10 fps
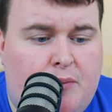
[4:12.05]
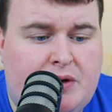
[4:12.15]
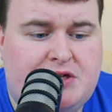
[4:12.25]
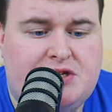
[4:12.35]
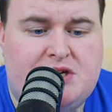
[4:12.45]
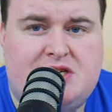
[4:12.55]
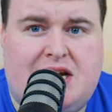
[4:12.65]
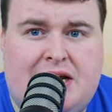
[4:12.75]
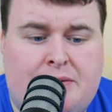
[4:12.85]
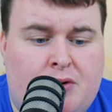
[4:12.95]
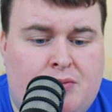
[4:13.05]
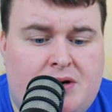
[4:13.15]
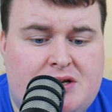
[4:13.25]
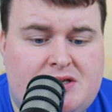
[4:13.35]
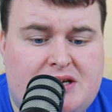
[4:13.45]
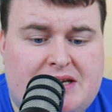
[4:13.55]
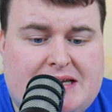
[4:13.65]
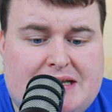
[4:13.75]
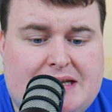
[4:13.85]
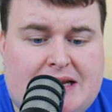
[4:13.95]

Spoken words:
which is understandable because it